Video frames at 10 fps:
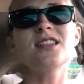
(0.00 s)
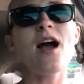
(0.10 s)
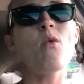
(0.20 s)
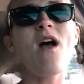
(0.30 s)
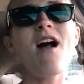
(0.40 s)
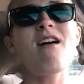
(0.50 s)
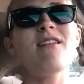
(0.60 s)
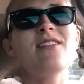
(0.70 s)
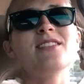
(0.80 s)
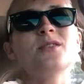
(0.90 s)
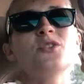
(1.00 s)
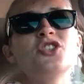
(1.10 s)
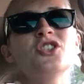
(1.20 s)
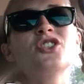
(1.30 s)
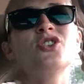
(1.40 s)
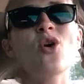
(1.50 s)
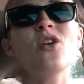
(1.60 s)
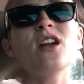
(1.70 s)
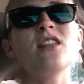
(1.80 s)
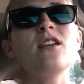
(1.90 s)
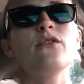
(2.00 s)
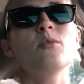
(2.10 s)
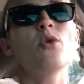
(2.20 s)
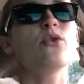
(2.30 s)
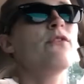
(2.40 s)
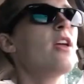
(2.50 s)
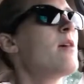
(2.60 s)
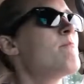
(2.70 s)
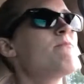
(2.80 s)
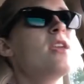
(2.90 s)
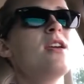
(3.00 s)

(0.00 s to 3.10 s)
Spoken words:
that well, and this was just so good, I think, for both of them,